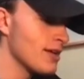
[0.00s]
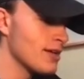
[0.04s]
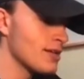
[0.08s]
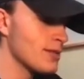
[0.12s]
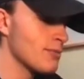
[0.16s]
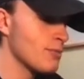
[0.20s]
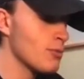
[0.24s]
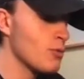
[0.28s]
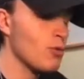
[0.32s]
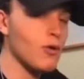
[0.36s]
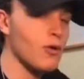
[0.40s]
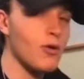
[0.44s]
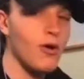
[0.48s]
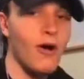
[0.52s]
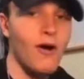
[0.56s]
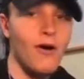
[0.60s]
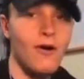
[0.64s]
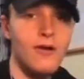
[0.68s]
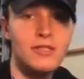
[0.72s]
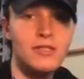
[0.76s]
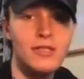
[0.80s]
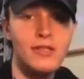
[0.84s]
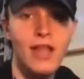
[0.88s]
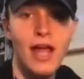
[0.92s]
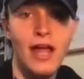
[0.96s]
some cool
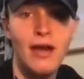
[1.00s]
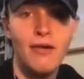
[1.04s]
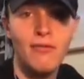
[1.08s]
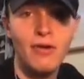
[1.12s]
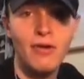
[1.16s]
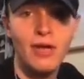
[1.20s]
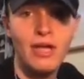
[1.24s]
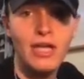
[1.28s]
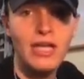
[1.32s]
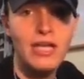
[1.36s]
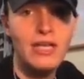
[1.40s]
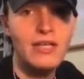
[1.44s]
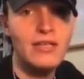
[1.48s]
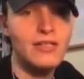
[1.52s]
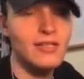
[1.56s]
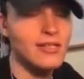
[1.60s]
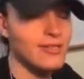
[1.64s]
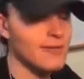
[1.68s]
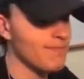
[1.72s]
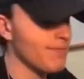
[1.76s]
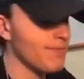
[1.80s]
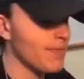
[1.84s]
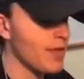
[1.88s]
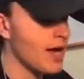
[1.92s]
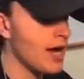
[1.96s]
cards, a lot of
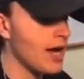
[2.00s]
rookies,